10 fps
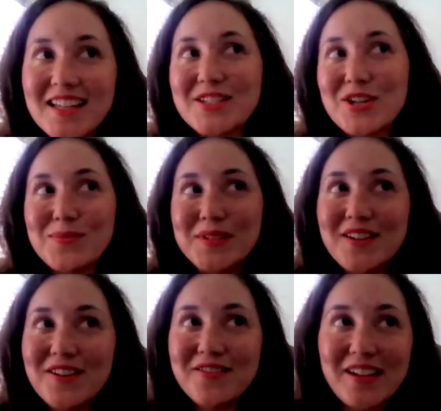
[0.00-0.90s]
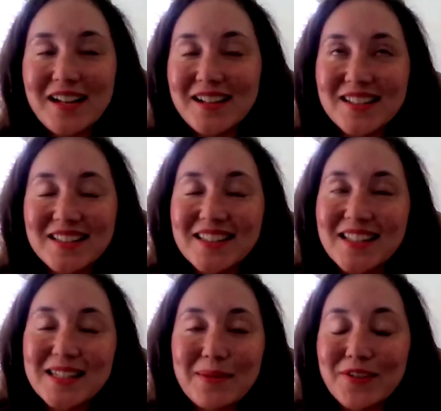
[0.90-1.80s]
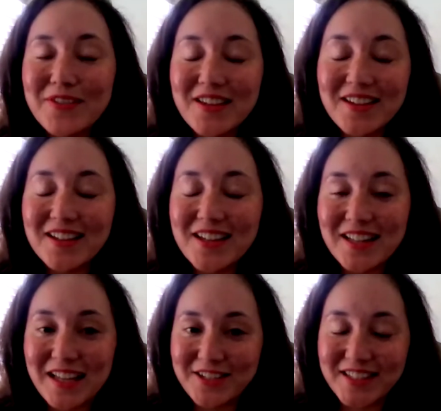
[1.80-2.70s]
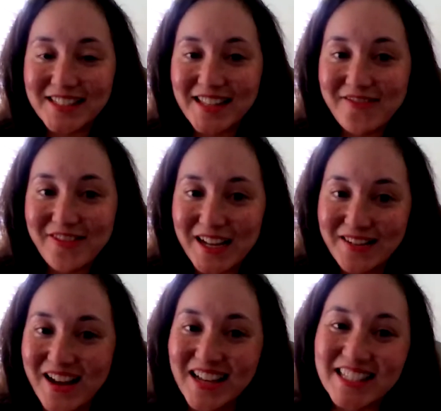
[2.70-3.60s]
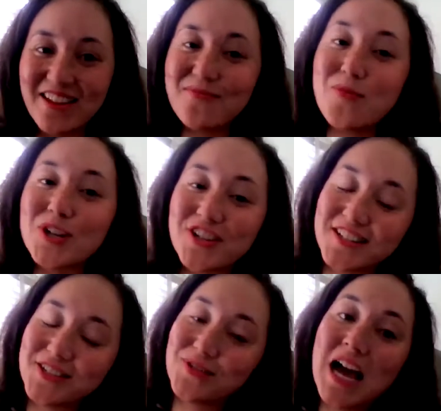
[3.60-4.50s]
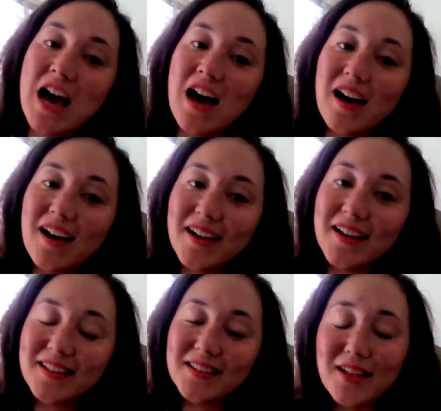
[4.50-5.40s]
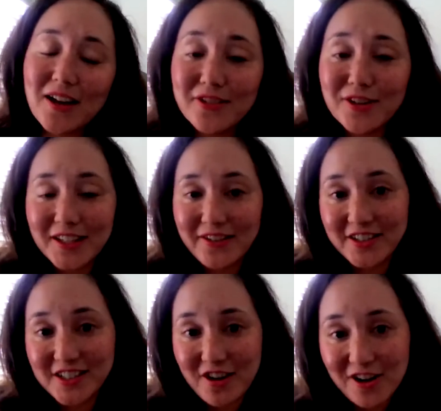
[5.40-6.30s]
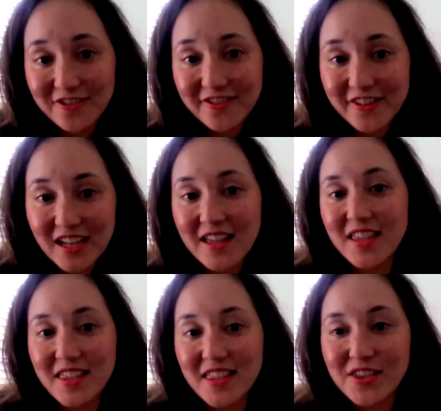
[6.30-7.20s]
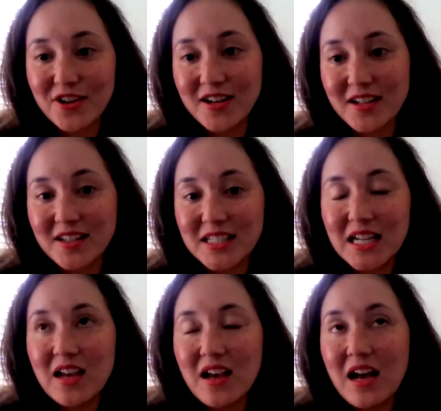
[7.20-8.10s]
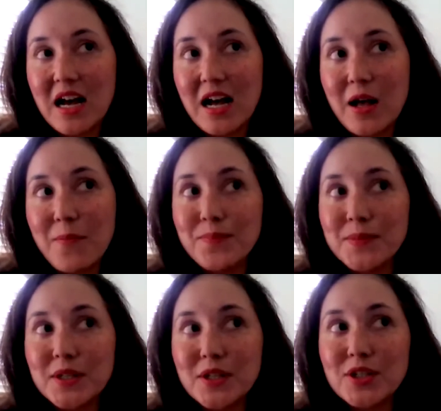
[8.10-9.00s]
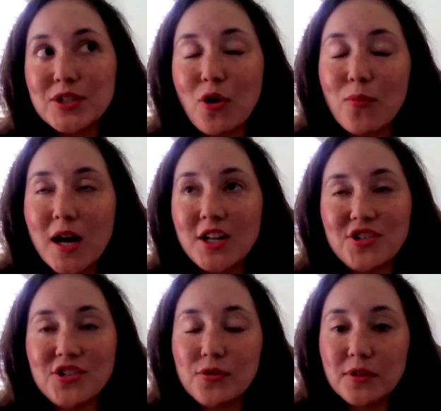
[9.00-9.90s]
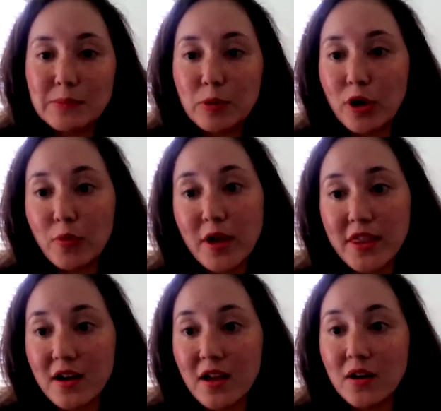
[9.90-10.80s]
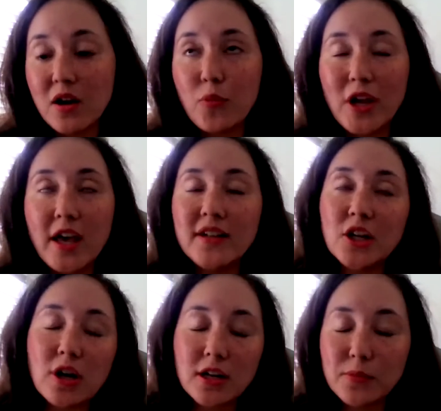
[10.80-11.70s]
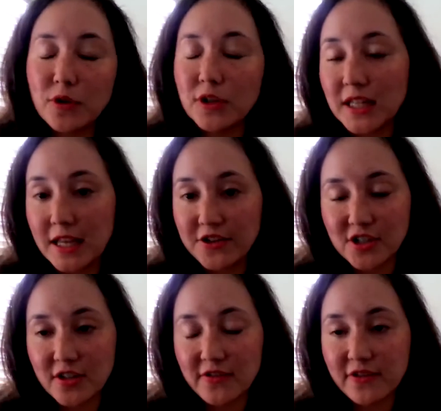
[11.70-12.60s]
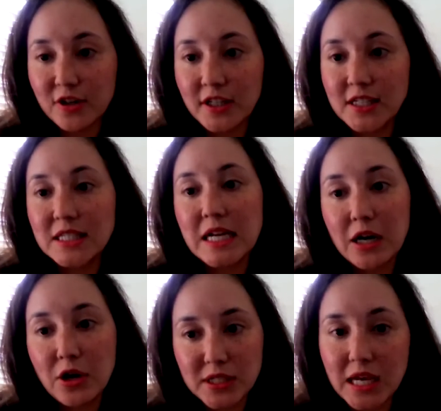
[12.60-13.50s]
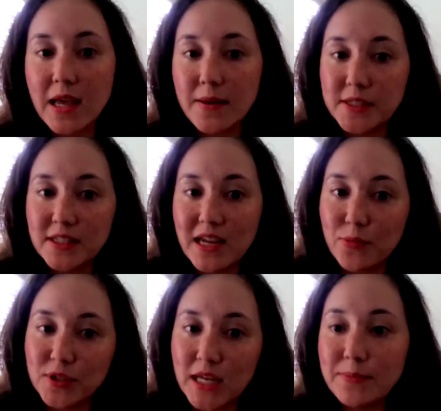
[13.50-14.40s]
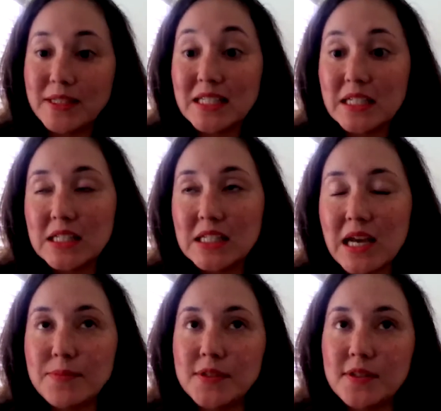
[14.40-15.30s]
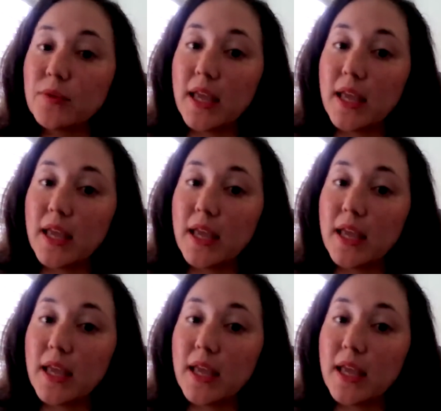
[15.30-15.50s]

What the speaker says: In terms of some of the collections that I find myself more drawn to, I love early photography. I think that there is so much to explore within it. We have an incredible collection of early daguerreotypes, ambrotypes, tintypes,